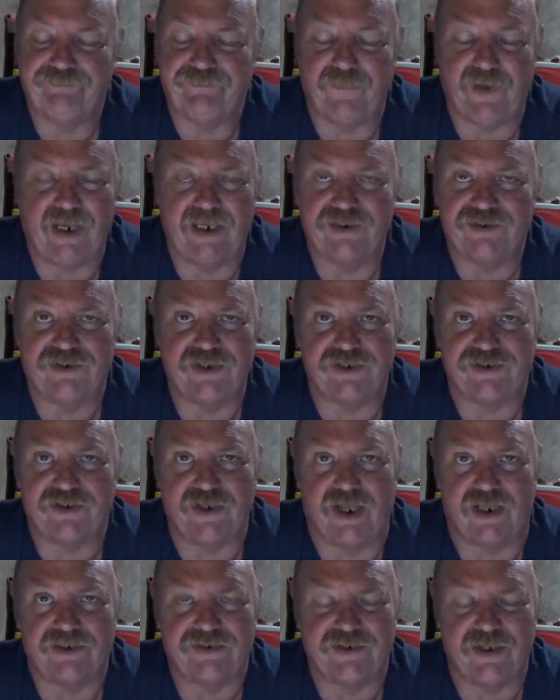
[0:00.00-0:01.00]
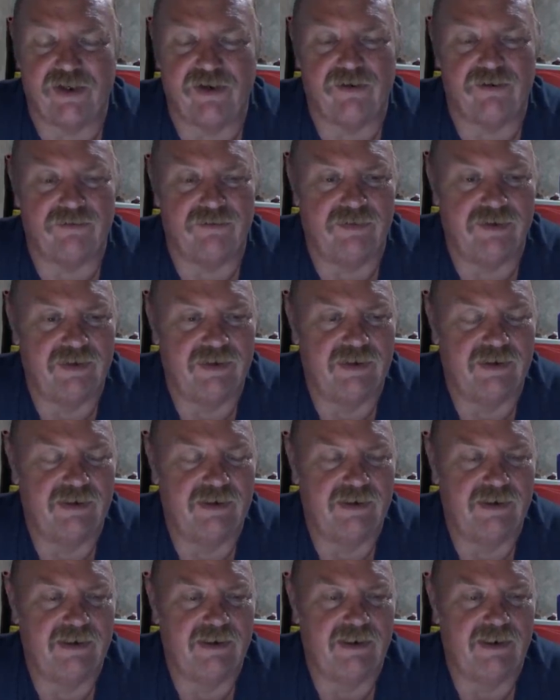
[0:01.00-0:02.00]
it's just not so.
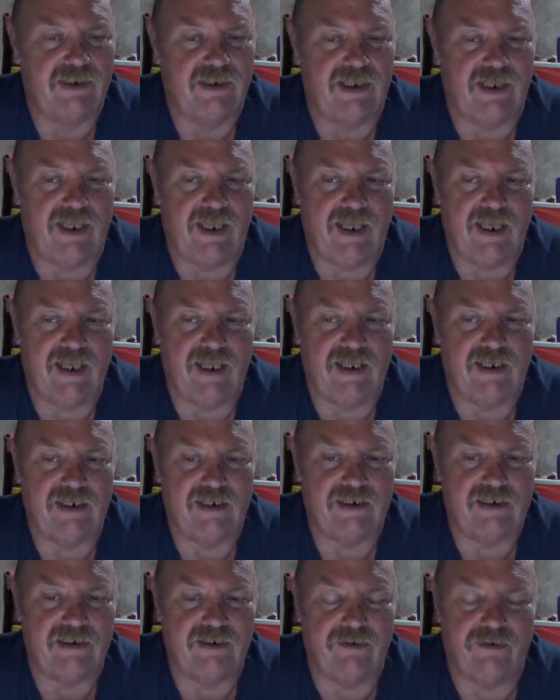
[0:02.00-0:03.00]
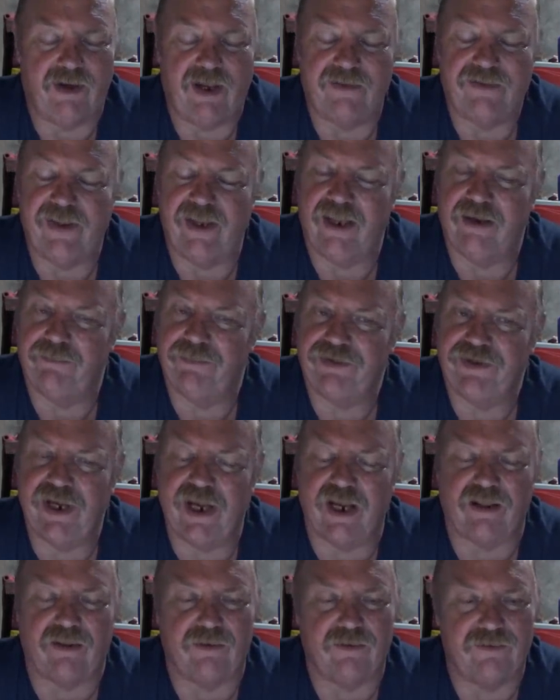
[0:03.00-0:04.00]
And you know, I think in
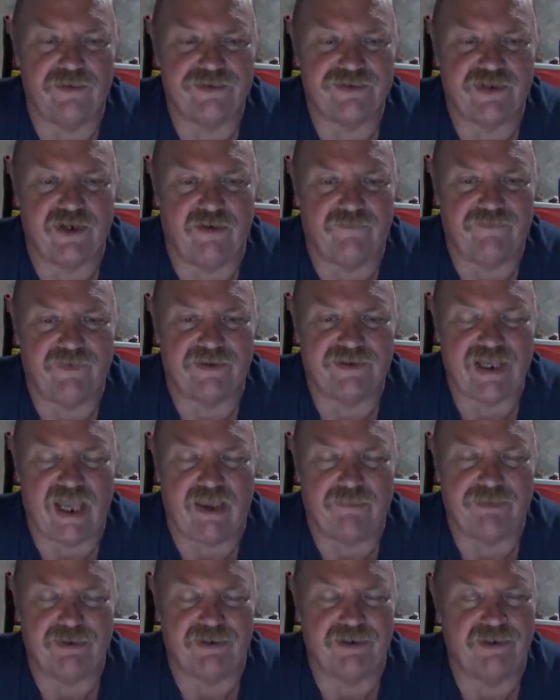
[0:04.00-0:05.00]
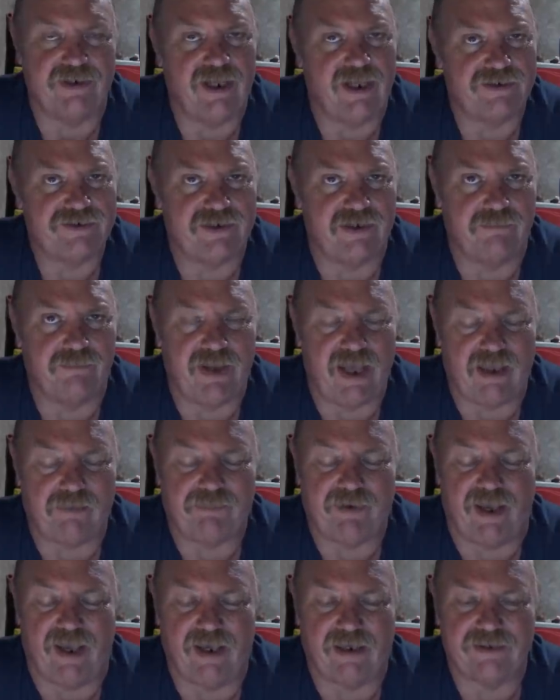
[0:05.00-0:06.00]
particular the stuff that's happened to Dustin
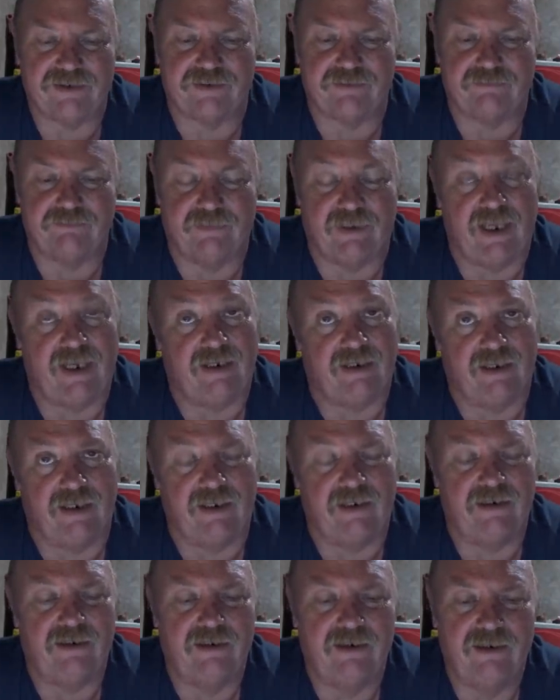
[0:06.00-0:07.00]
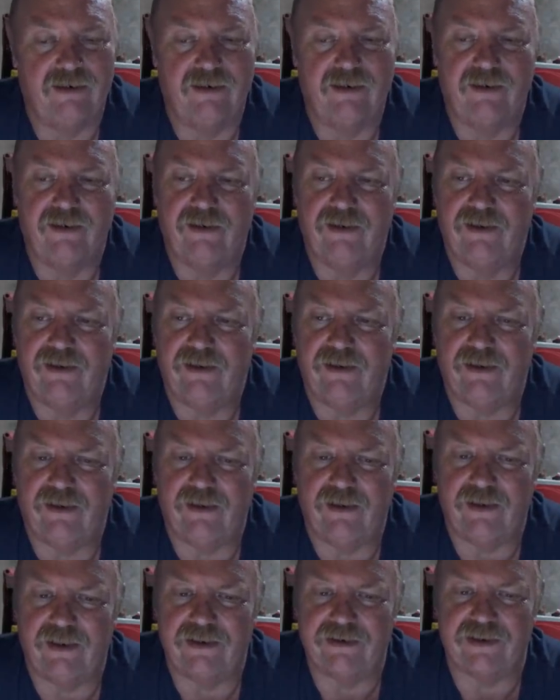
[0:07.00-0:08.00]
Backpacks lately
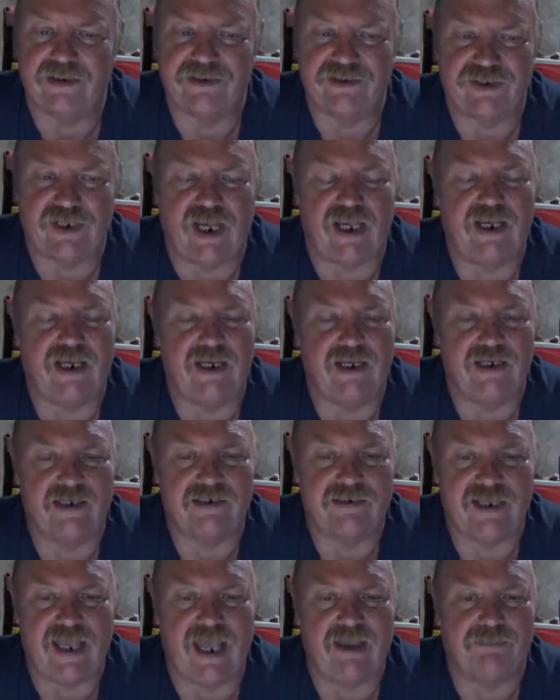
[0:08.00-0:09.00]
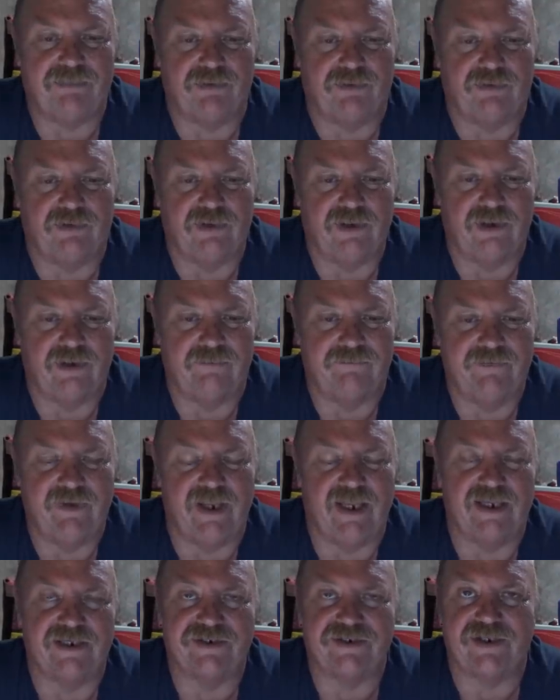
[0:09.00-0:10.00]
is a shining example of the
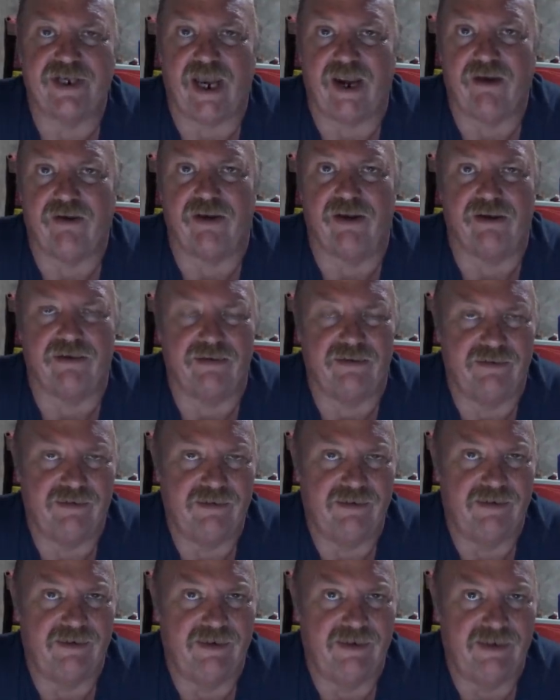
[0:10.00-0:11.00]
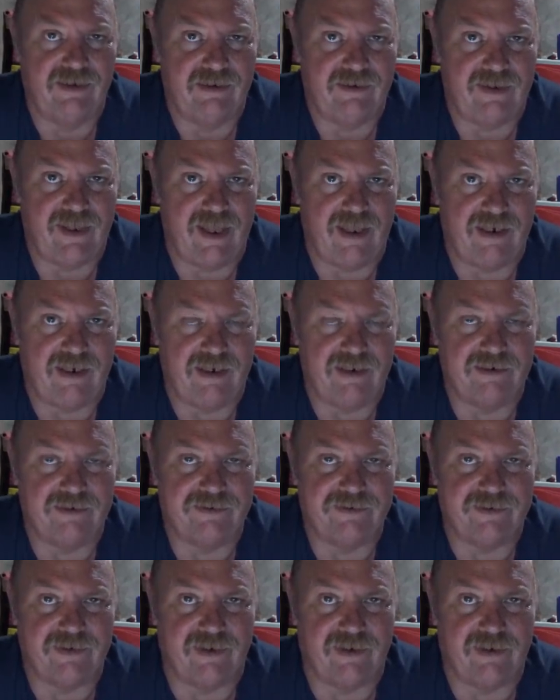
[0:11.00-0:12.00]
hysteria that is